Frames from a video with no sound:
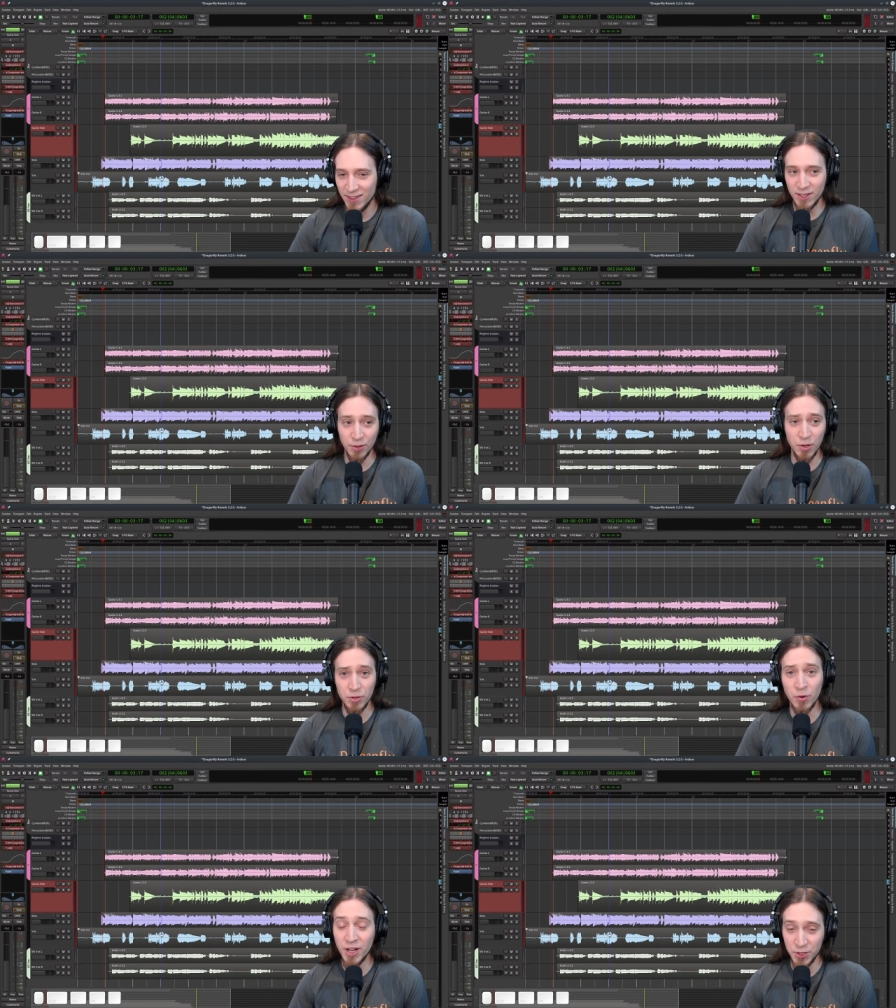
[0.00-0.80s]
No, no,
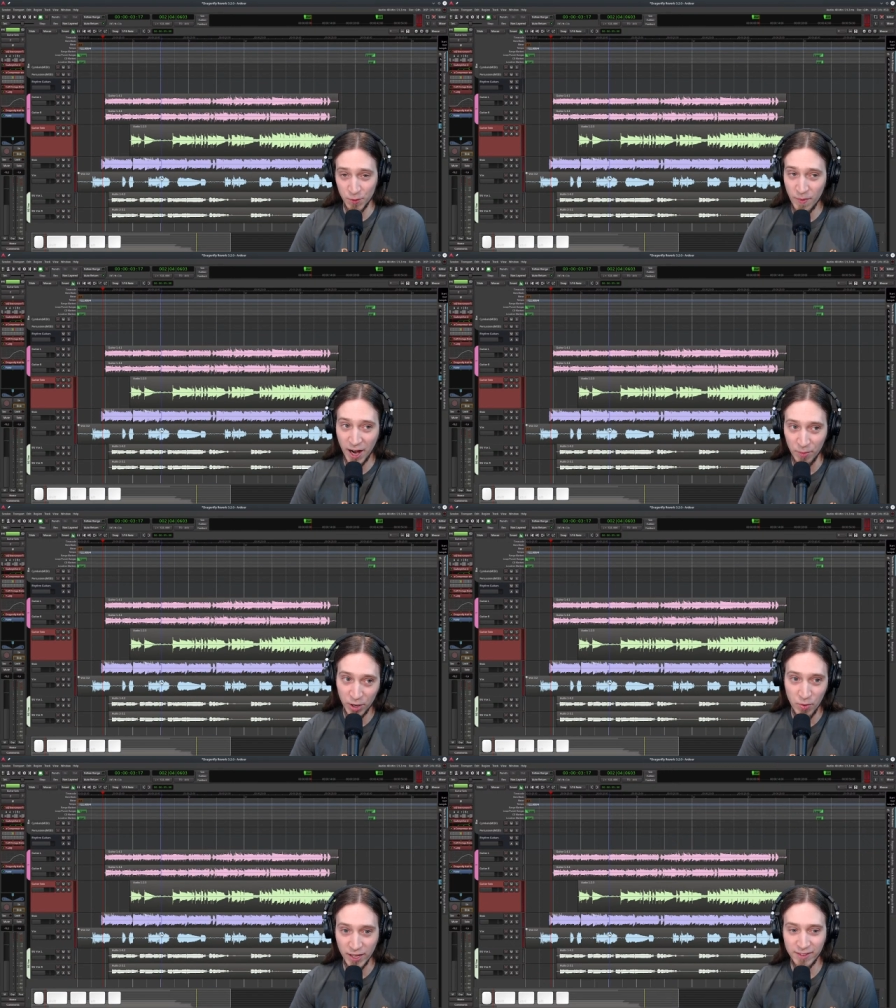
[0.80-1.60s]
don't get your
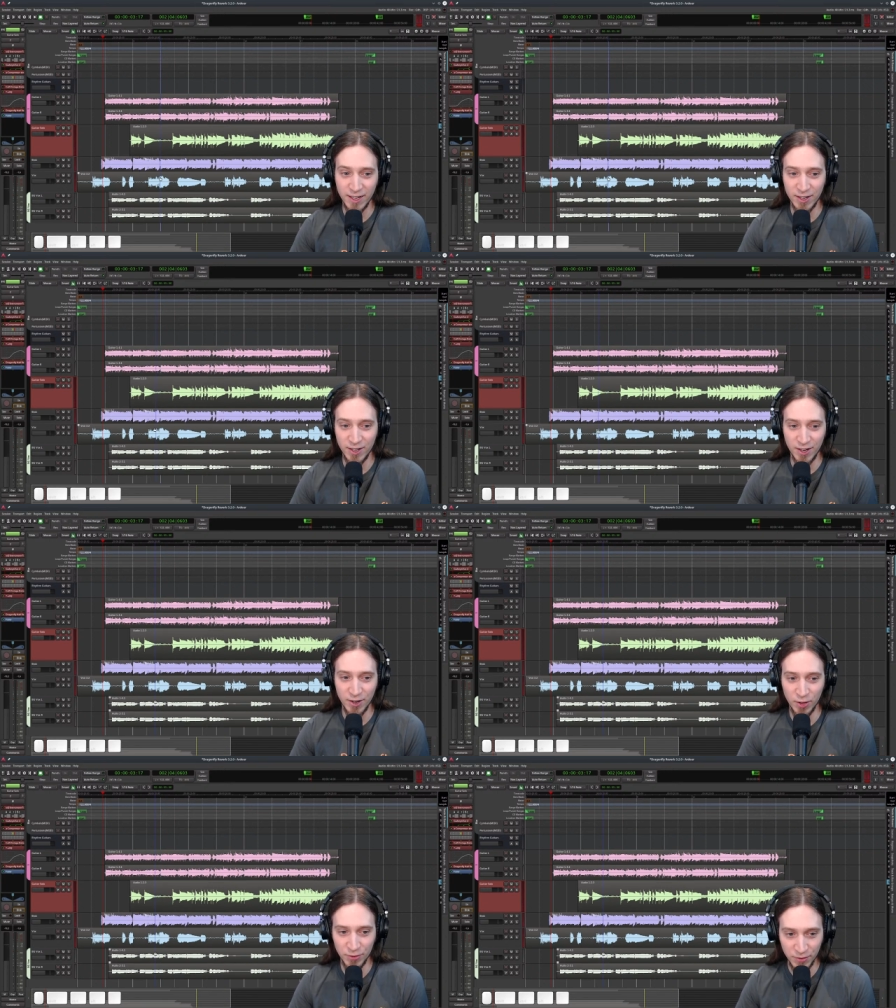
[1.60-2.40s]
MacBook wet. They are, they are
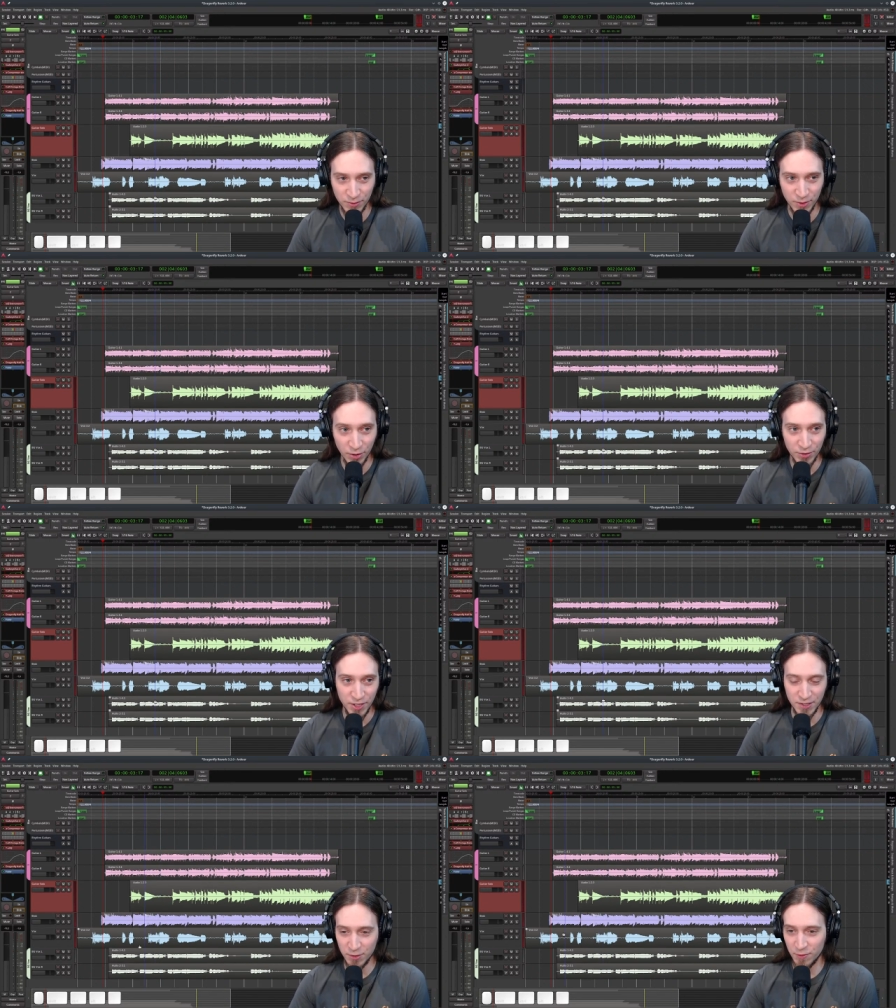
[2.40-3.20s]
not, not
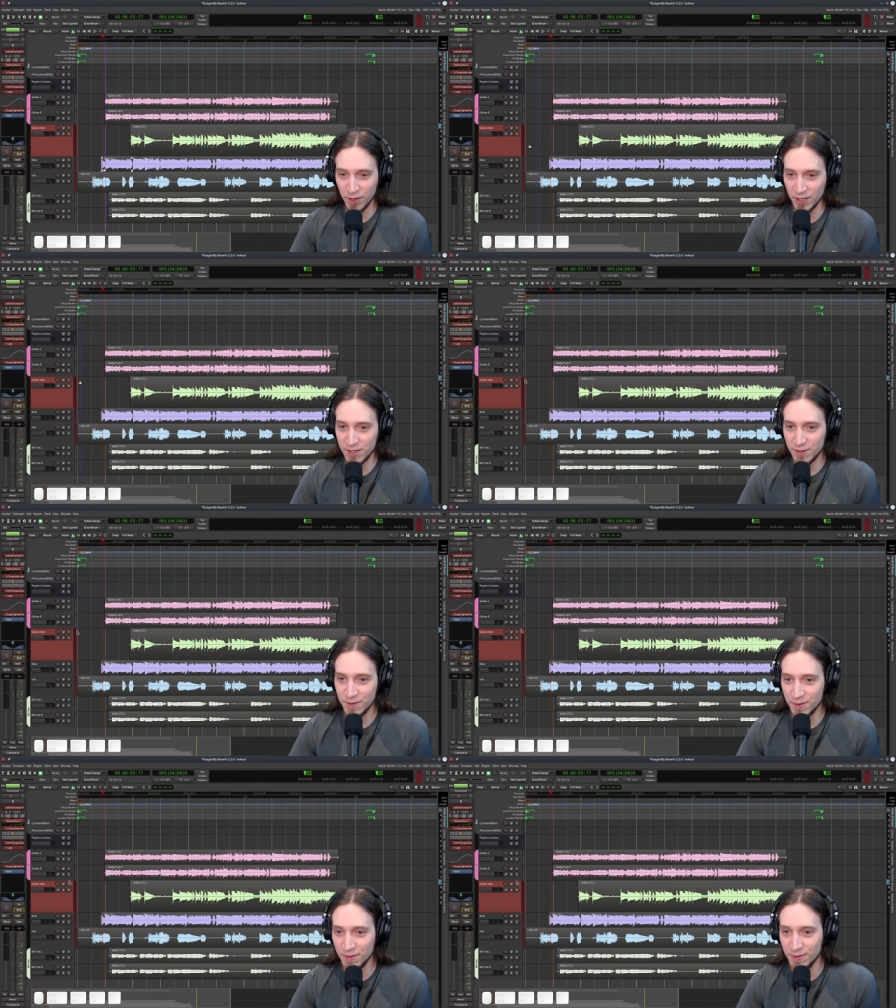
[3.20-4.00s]
easy to fix.
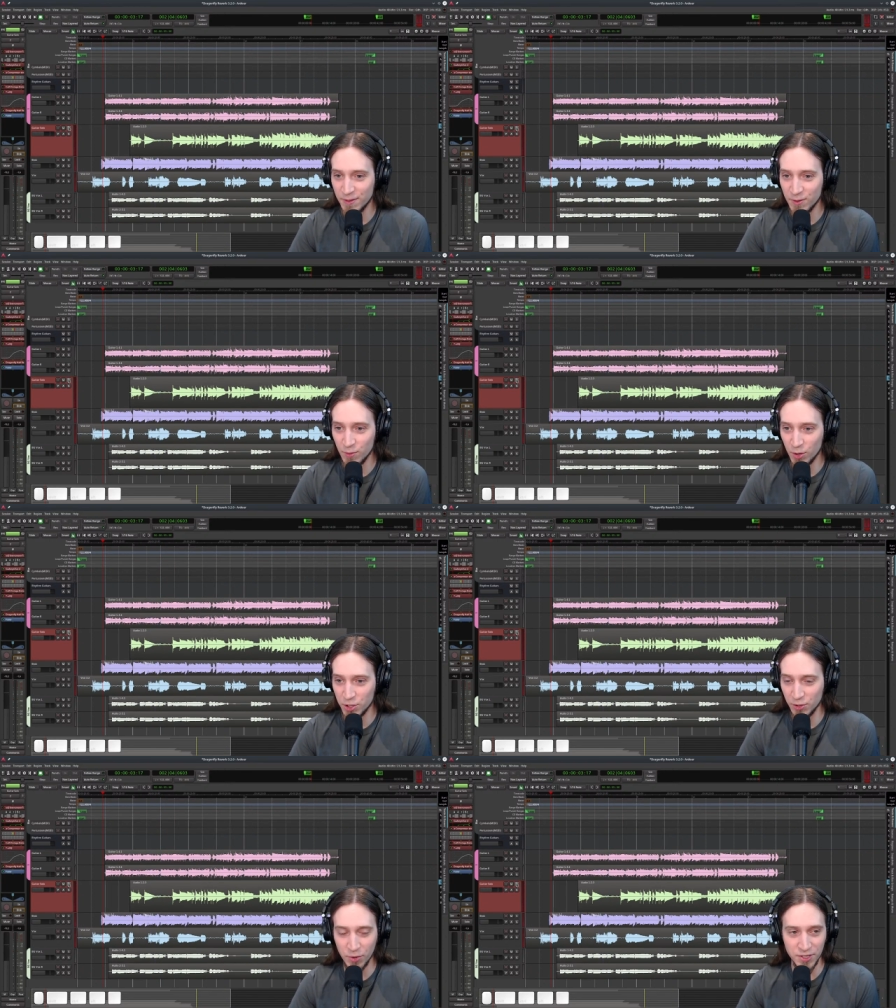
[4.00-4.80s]

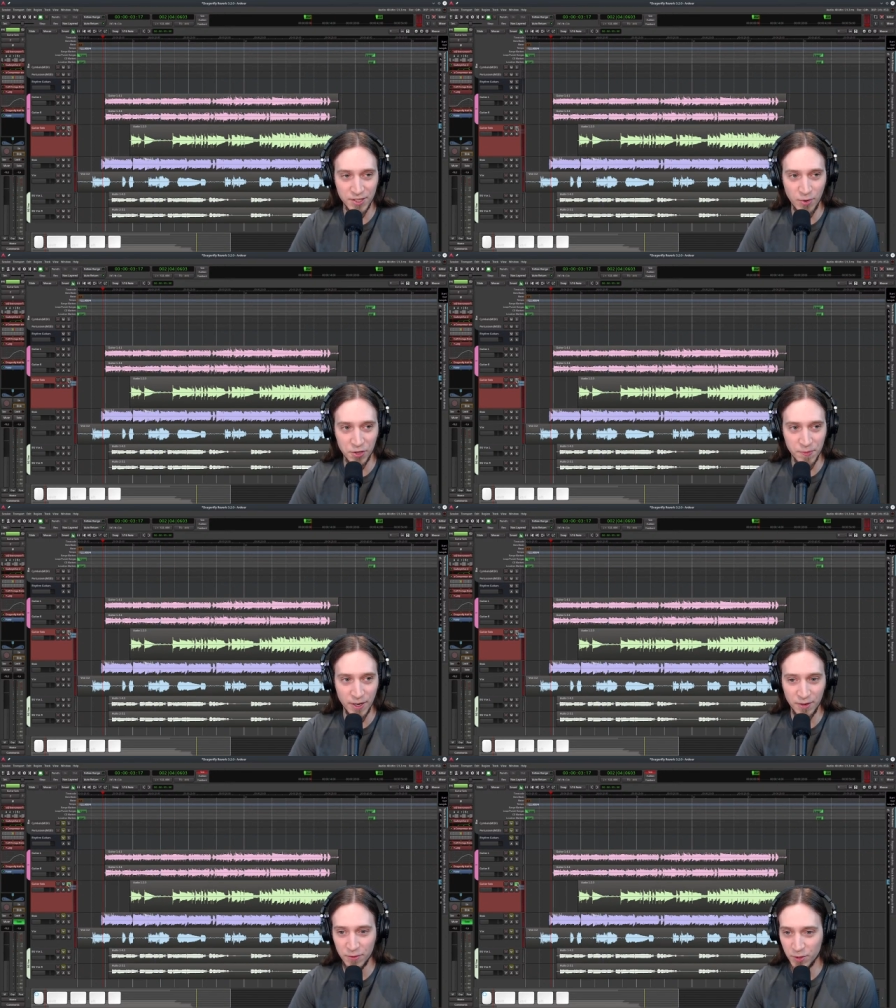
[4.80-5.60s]
Watch Lewis
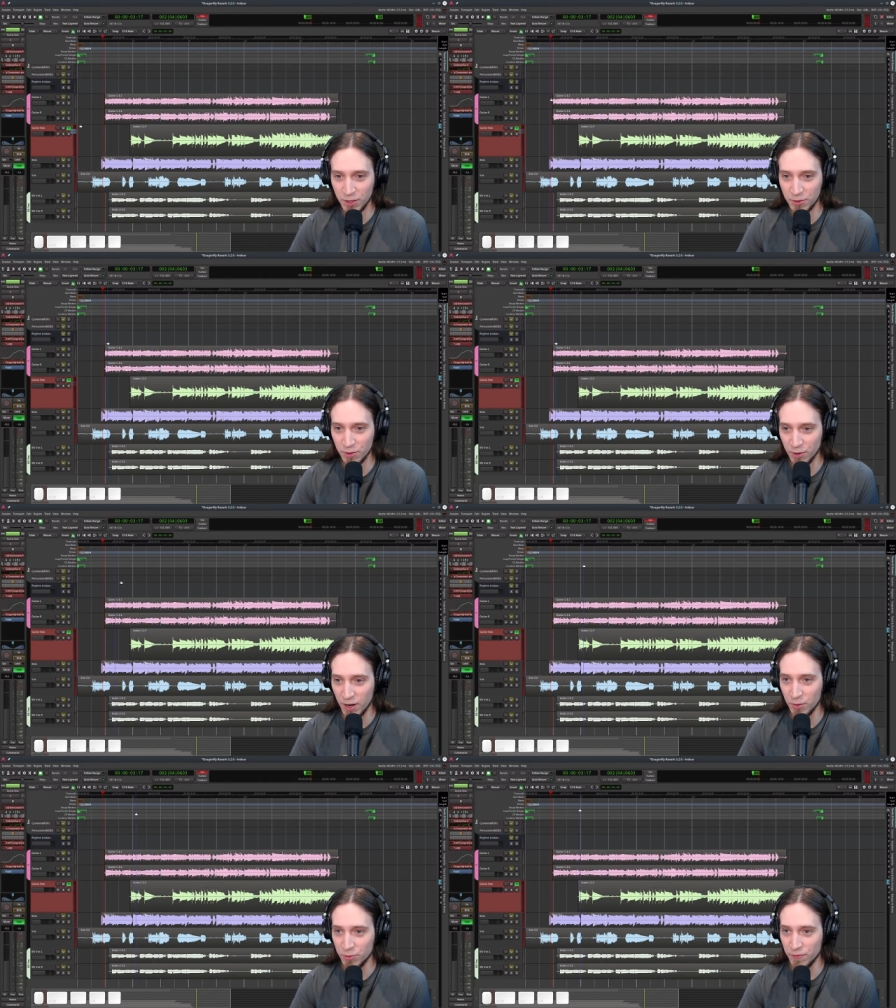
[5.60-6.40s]
Rossman if you need to know
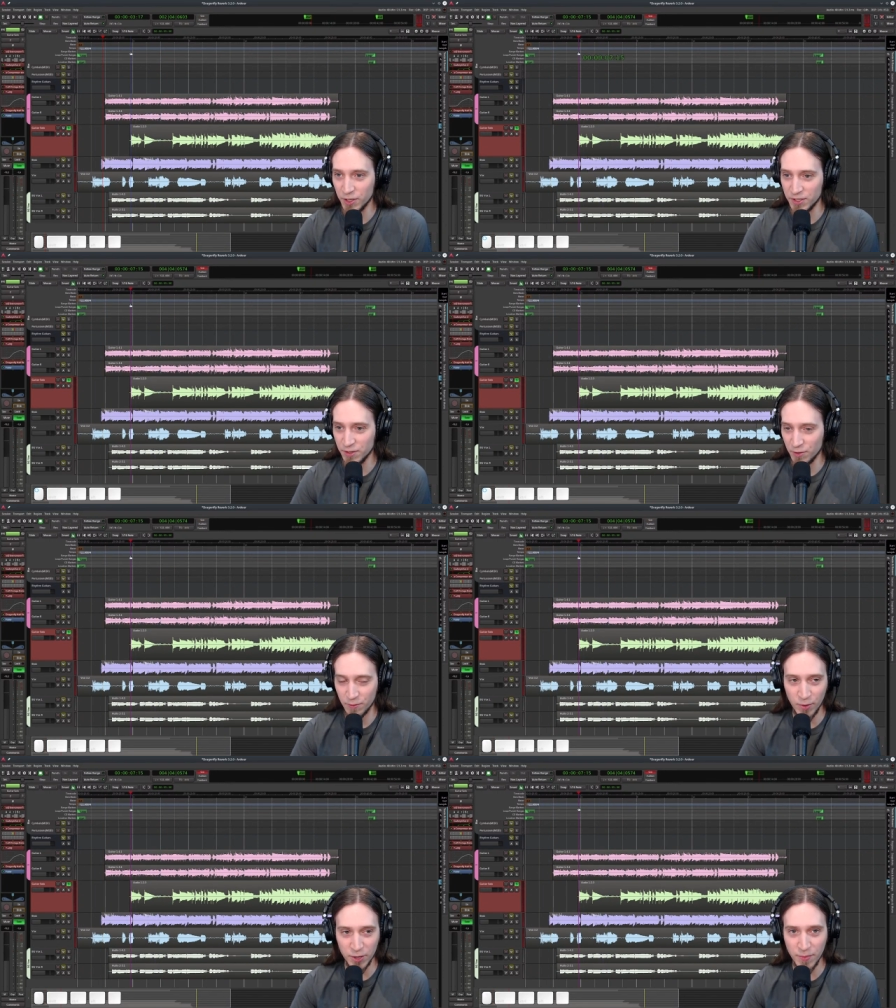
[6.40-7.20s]
how to fix your
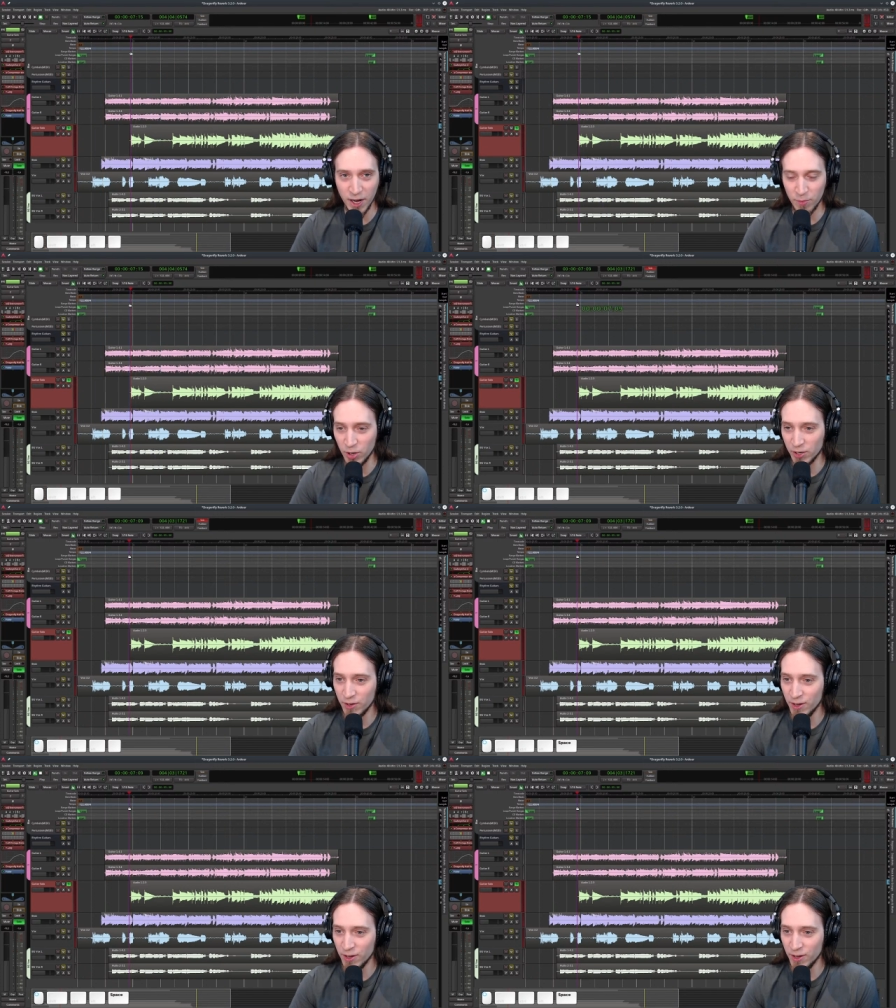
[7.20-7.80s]
wet MacBook.